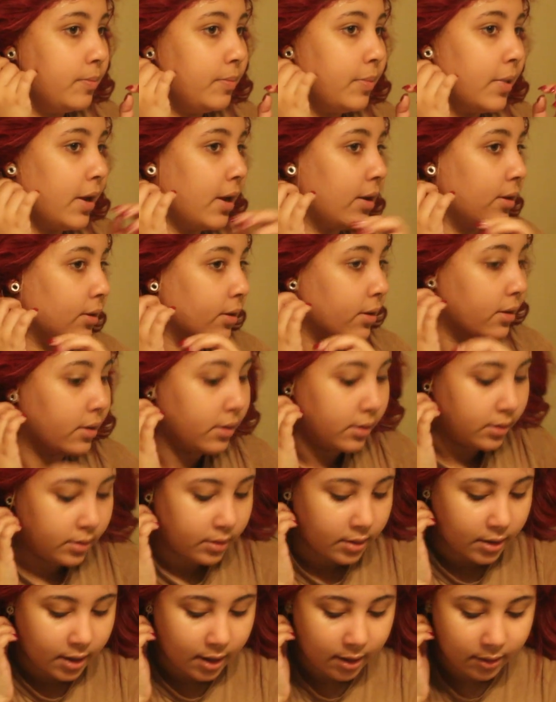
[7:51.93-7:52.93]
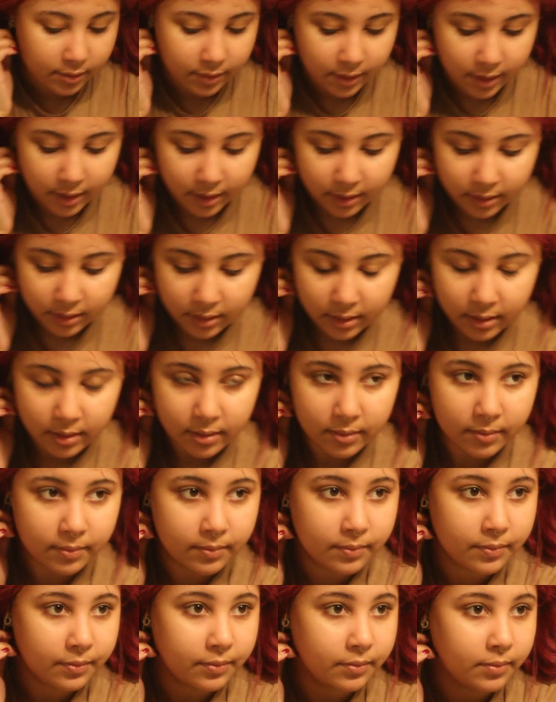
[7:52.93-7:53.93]
better now that
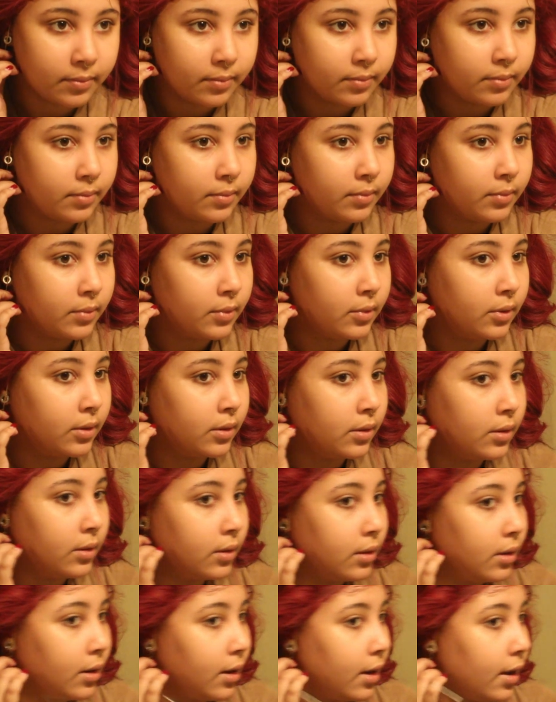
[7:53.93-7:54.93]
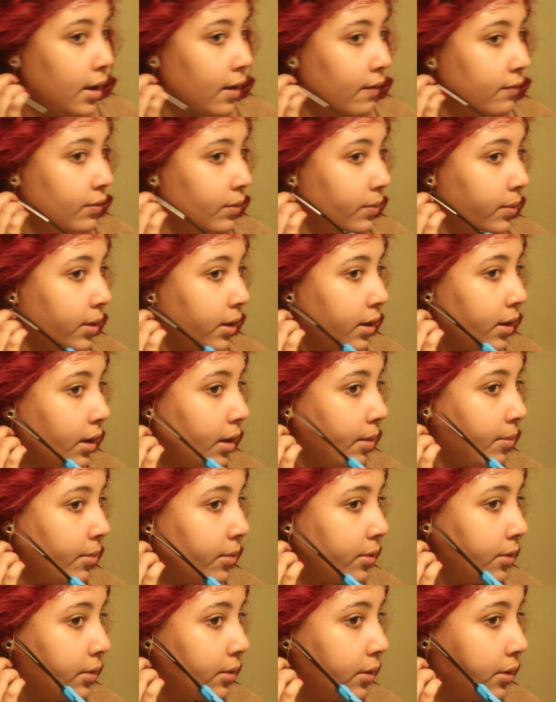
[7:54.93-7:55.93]
um, I have the wig
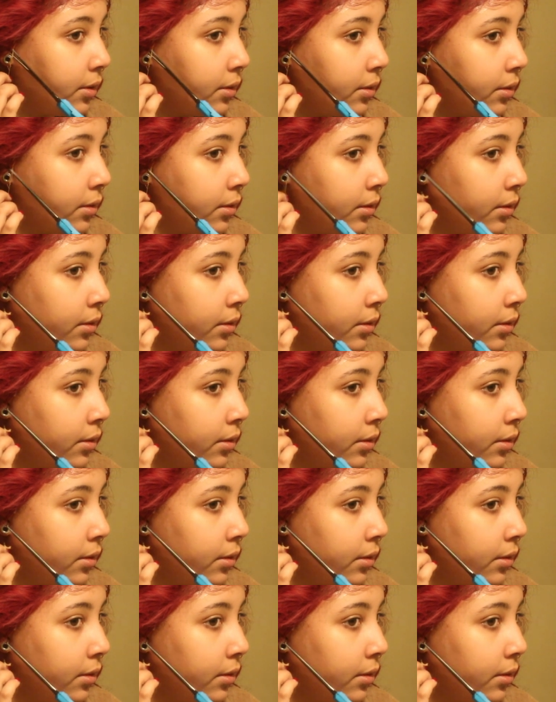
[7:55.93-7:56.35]
cap underneath.